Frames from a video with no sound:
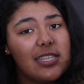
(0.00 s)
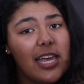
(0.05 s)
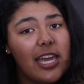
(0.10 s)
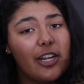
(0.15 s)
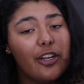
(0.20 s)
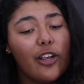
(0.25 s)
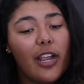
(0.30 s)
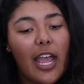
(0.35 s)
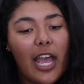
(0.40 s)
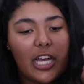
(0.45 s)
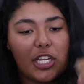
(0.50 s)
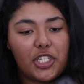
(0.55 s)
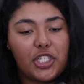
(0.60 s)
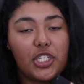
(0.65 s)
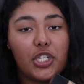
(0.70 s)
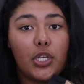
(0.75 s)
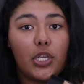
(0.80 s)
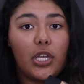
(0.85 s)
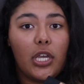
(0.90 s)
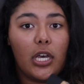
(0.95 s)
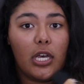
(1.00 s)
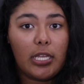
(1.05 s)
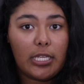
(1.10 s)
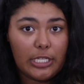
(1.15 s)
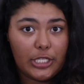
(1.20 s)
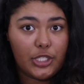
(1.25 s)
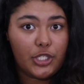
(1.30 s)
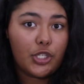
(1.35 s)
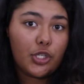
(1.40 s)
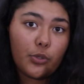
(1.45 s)
lighter as she
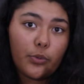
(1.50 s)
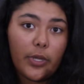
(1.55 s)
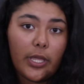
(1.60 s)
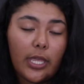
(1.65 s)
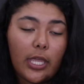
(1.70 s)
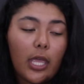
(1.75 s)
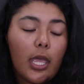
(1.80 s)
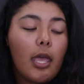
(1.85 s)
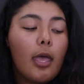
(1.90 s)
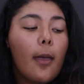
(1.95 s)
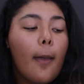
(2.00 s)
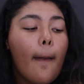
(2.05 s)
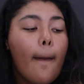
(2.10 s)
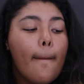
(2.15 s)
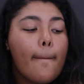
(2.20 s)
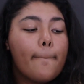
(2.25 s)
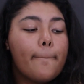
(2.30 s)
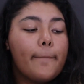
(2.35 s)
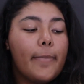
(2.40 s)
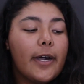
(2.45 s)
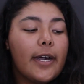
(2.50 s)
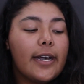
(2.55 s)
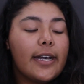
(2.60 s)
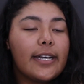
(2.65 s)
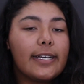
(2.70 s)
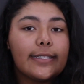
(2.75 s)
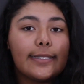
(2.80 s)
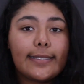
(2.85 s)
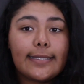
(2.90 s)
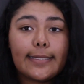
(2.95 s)
is doing,
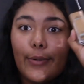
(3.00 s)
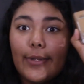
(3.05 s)
but